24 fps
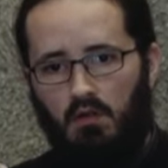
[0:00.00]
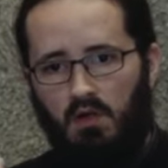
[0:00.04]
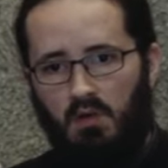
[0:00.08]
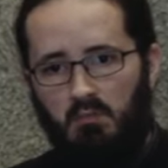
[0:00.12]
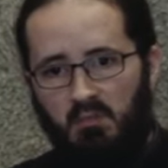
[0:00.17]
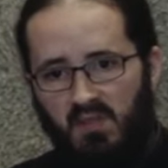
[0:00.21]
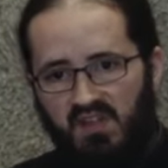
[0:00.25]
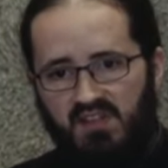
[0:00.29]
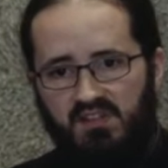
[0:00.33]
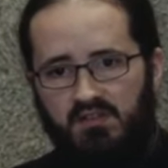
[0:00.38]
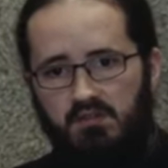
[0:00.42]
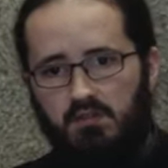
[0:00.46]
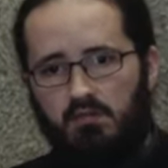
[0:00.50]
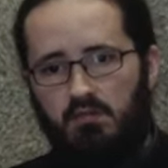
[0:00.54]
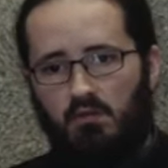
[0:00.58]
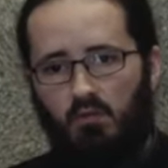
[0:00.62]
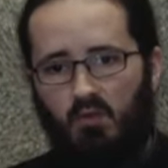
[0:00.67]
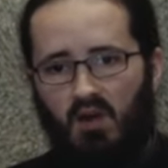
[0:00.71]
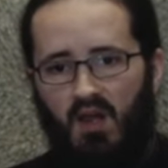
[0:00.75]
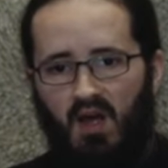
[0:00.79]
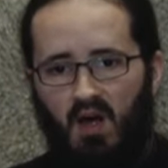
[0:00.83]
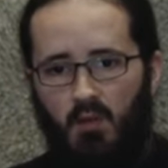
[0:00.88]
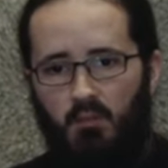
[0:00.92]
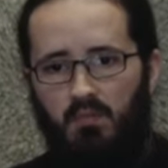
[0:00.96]
a mystery
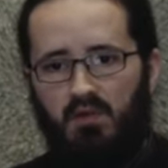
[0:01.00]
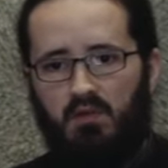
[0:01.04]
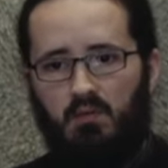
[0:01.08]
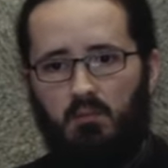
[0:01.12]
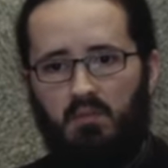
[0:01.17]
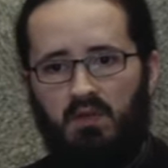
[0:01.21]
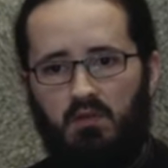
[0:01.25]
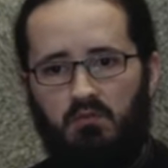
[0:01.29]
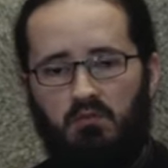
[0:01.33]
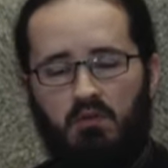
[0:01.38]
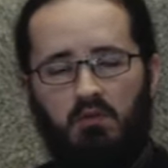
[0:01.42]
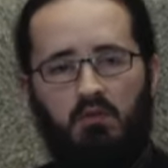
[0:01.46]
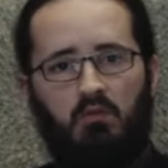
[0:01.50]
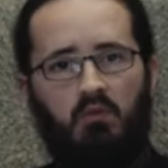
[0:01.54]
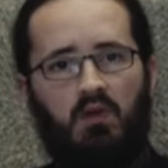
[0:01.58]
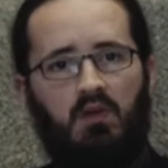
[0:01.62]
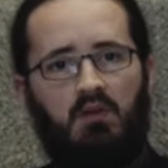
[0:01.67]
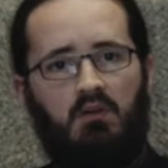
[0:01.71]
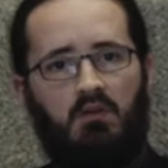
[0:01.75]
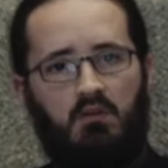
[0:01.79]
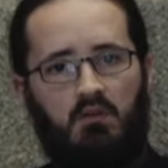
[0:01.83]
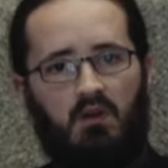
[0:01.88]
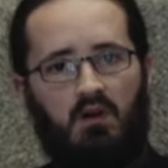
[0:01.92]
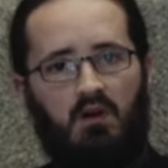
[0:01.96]
will happen between you
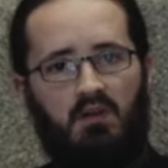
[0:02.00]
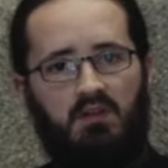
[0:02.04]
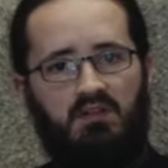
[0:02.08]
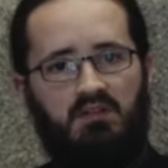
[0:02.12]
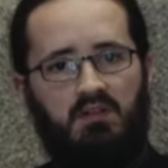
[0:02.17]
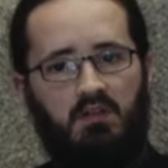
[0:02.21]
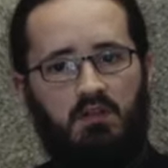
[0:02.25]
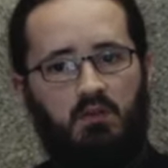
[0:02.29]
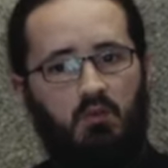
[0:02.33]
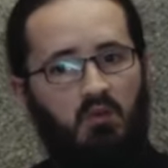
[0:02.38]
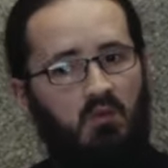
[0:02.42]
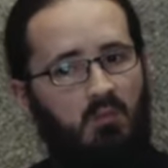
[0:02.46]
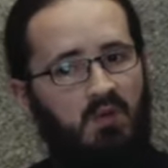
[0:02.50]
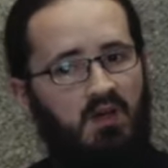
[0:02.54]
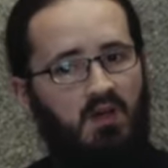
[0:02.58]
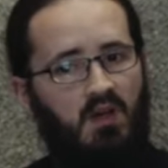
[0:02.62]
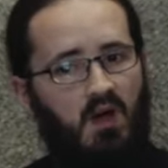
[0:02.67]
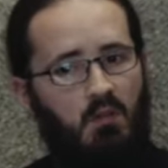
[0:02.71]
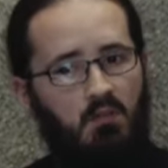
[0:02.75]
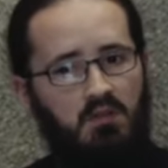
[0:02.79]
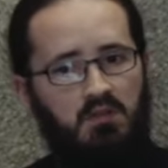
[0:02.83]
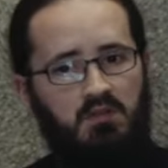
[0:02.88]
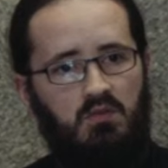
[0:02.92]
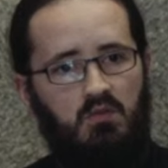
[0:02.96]
and Christ, and you will
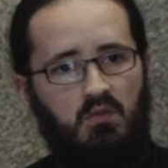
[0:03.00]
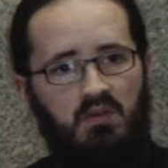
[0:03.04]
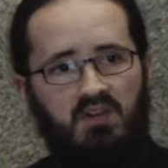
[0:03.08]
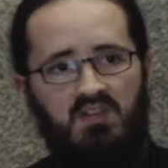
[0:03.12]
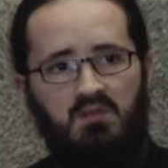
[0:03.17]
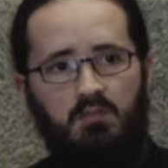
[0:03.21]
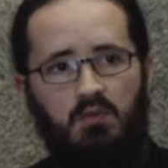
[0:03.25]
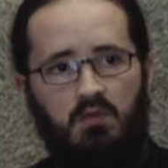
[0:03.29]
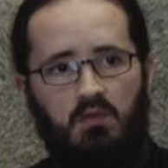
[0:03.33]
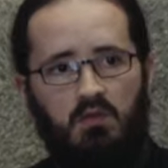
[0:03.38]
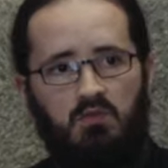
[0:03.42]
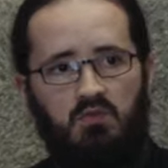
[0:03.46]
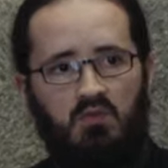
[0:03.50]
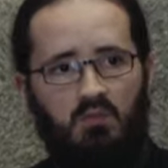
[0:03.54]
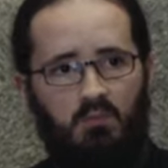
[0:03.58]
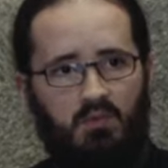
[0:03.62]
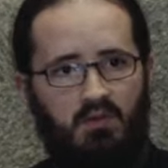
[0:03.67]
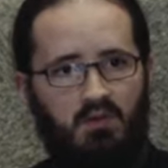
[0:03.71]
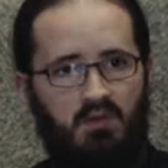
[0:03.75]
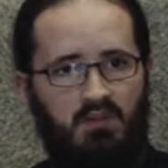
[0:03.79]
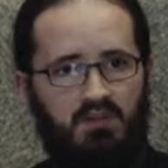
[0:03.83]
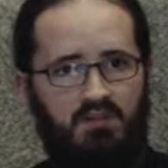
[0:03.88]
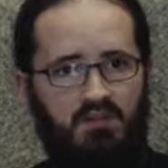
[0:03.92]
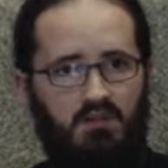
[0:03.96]
become a truly spiritual
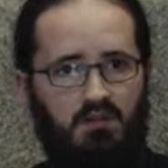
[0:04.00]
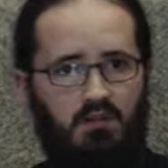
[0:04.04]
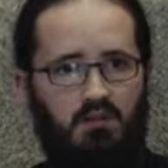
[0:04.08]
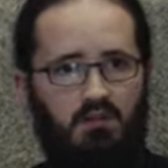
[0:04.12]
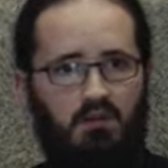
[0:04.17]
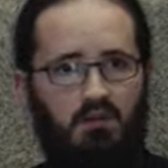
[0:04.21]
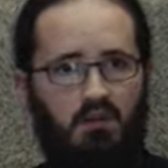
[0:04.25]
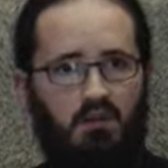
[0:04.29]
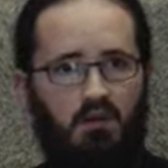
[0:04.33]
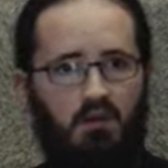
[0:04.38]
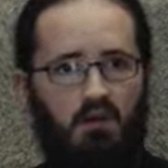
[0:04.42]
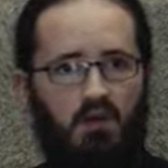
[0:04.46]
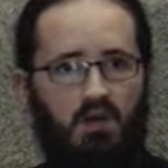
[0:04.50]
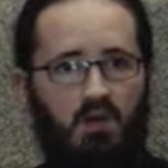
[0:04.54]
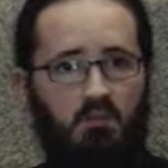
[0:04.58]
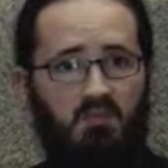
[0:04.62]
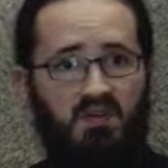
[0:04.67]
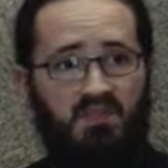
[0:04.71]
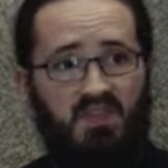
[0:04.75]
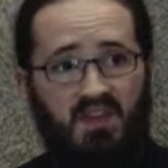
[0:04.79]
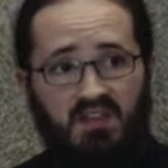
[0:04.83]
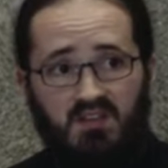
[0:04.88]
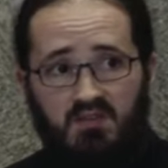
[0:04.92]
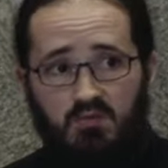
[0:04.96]
person.
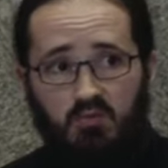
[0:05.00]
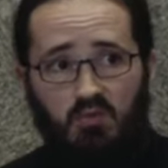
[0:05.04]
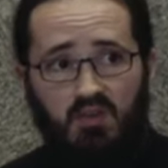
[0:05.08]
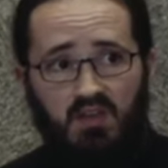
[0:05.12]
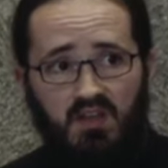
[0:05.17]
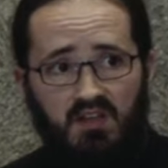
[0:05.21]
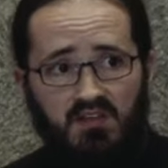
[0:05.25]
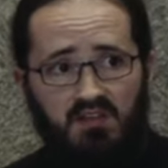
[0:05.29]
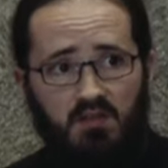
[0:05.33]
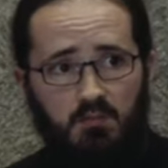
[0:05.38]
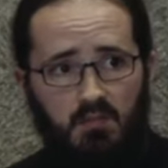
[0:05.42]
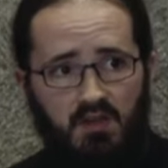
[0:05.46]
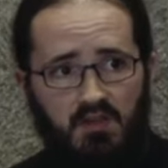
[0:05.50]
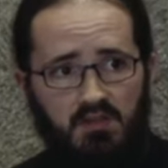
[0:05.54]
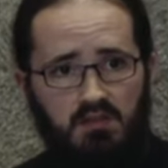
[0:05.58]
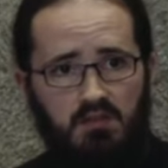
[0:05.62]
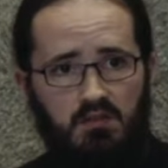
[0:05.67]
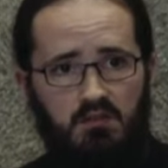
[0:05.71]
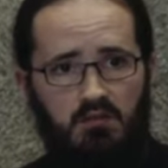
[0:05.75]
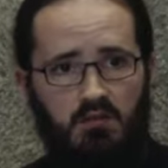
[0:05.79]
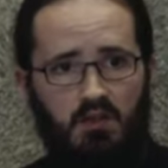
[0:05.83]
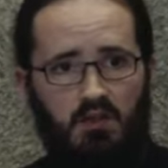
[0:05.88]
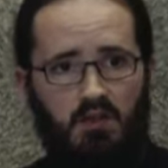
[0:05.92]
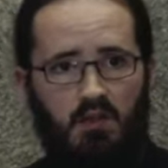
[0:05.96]
But that truly is a
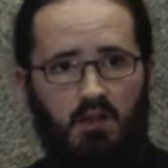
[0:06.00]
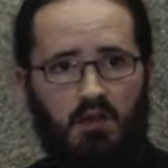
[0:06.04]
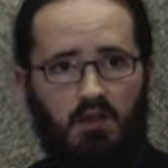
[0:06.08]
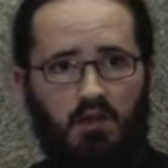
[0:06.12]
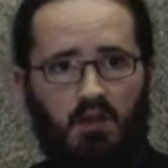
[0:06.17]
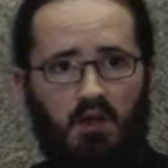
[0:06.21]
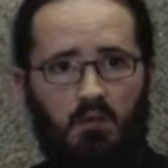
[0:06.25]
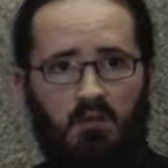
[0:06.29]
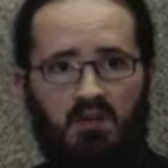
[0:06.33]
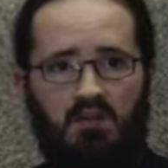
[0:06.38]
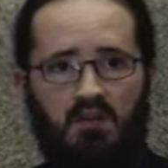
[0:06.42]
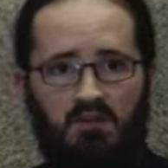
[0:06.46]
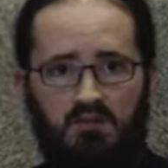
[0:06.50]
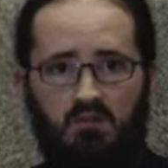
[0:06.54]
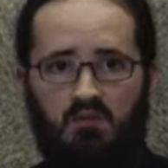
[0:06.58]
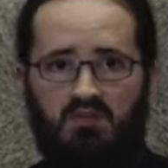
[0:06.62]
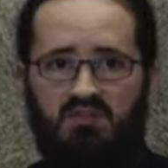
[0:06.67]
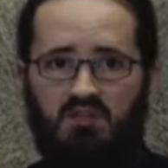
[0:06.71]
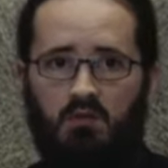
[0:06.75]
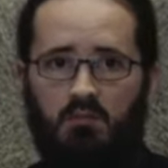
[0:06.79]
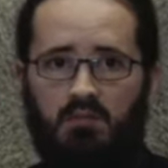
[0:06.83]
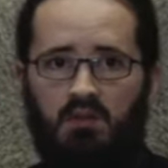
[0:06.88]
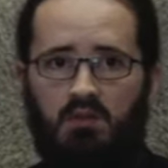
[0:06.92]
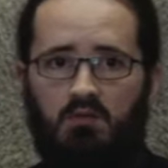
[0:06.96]
mystery. I mean, that's not
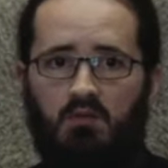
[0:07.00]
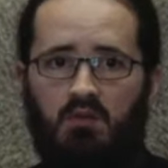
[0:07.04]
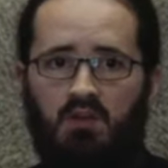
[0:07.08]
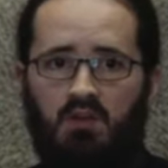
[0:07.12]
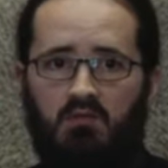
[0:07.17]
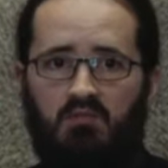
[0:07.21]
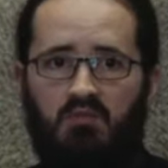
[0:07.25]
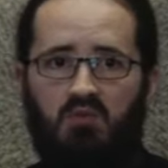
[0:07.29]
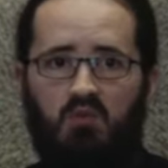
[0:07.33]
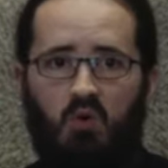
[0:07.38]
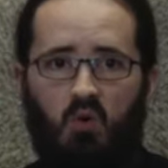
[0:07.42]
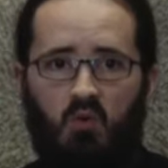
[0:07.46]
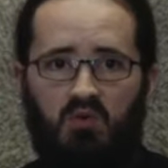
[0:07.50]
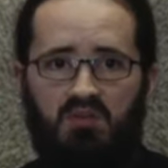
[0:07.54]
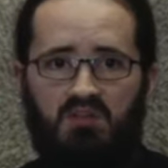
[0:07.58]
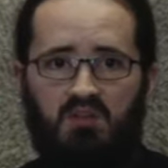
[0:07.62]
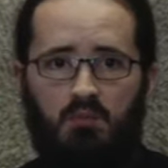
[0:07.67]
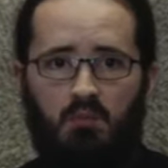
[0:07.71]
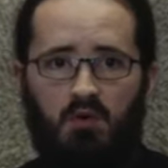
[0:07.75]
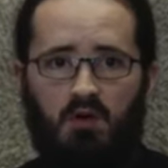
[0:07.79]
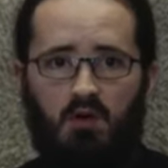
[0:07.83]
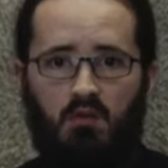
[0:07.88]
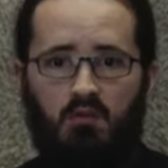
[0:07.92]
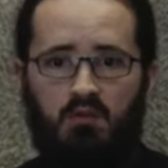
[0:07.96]
something to give talks
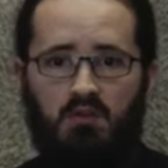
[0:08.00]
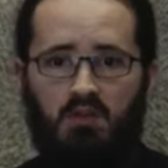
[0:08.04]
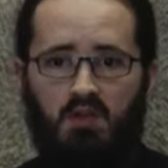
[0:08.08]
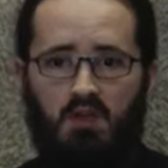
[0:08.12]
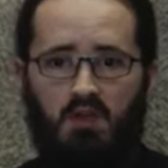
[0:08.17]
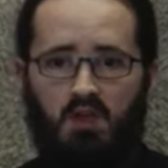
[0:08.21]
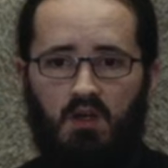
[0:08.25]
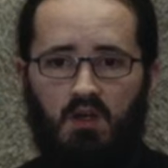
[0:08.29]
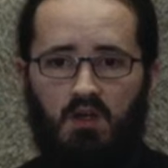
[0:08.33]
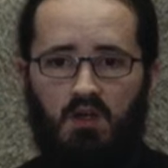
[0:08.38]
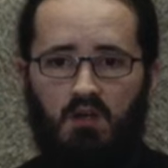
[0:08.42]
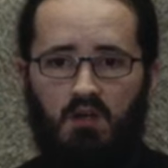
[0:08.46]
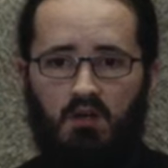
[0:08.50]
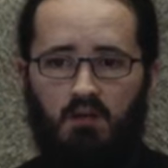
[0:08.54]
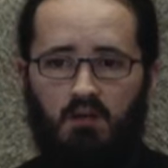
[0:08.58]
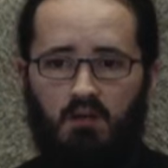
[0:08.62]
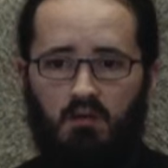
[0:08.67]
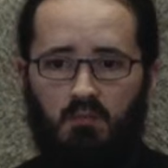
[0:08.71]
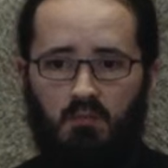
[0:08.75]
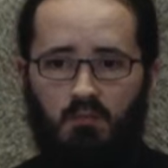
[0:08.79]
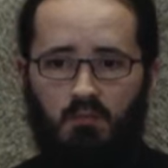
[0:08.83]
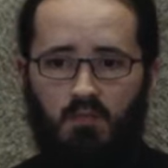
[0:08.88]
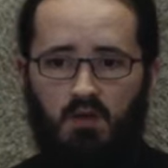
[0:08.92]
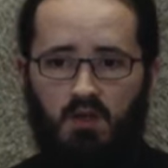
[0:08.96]
about.
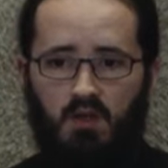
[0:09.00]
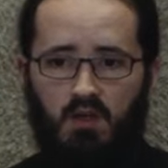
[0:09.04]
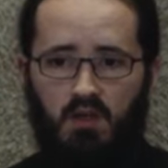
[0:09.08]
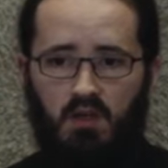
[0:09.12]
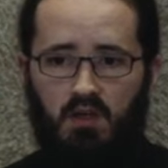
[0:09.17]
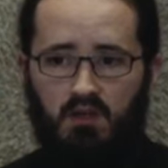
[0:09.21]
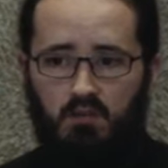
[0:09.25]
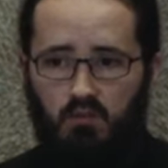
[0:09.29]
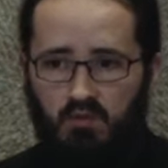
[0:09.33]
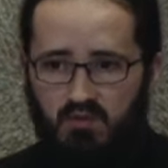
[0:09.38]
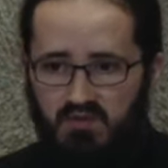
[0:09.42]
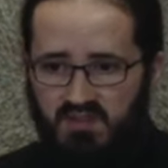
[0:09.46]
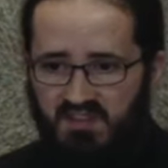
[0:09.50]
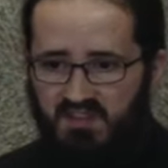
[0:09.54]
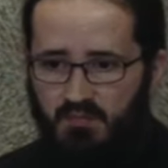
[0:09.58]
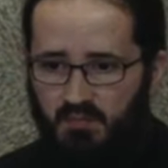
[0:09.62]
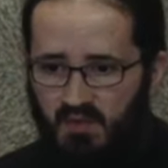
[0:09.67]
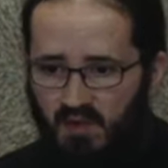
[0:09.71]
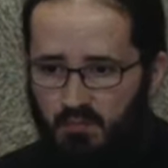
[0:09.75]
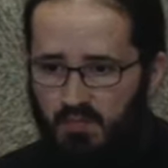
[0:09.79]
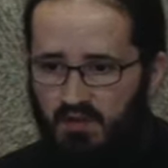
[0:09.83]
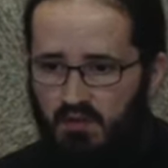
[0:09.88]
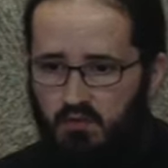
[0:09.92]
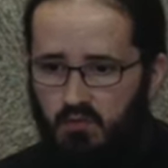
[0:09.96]
It will just
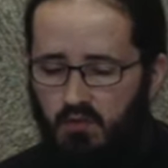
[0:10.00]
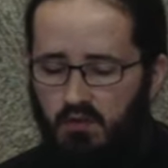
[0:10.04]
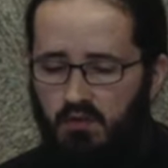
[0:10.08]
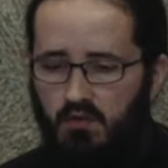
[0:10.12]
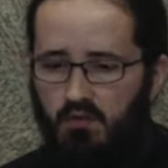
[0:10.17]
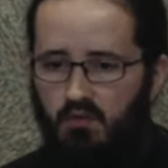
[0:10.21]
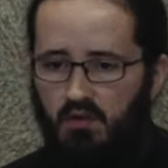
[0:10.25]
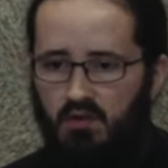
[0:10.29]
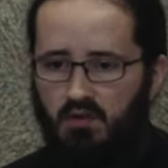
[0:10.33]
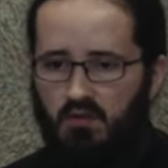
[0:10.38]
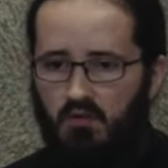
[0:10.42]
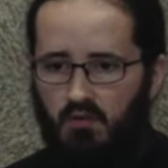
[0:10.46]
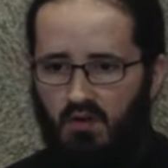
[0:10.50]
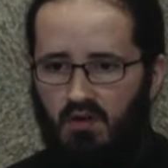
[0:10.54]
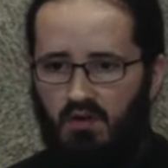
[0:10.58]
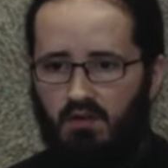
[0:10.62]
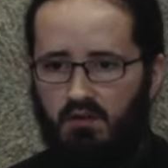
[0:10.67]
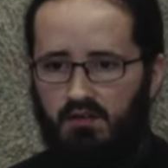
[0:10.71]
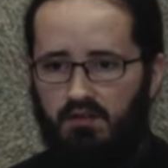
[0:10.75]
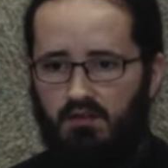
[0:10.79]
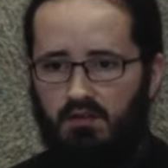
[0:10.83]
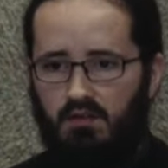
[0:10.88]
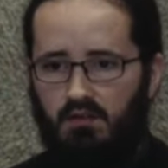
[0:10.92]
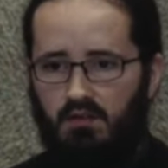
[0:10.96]
be between you and
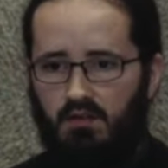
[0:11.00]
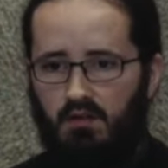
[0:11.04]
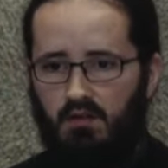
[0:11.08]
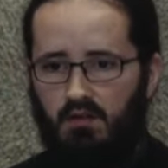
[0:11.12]
Christ.